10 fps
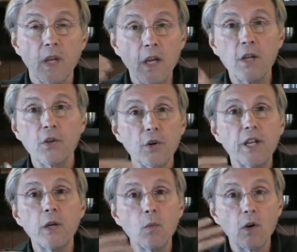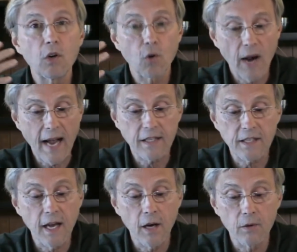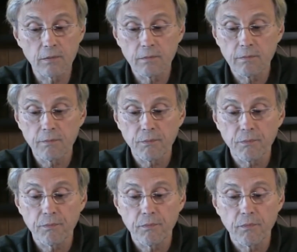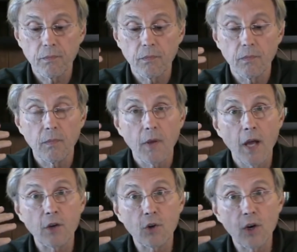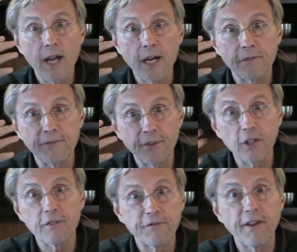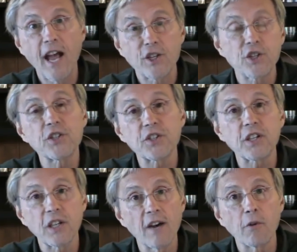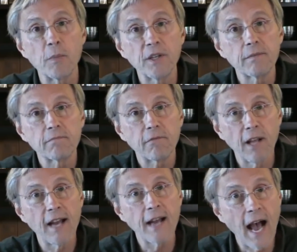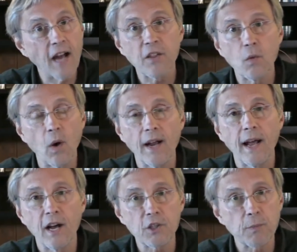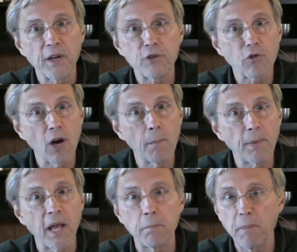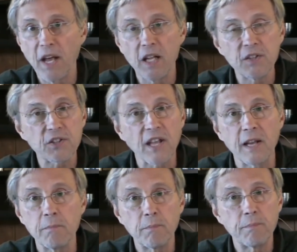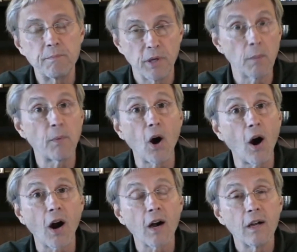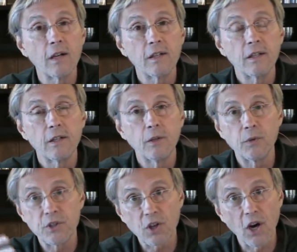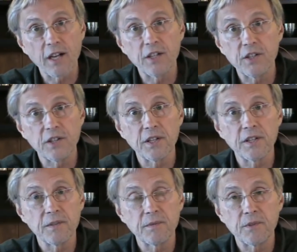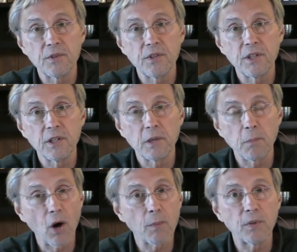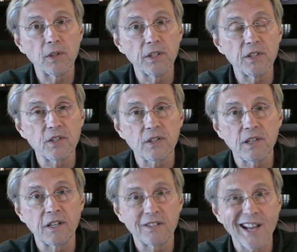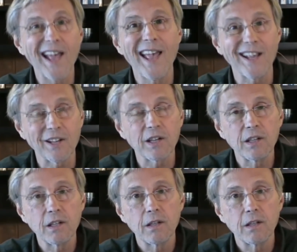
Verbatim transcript: Either he will crack down and create a fully fascistic government led out of the White House by Trump and Pence and Bill Barr, who was talking to the to the uh, park police in a tank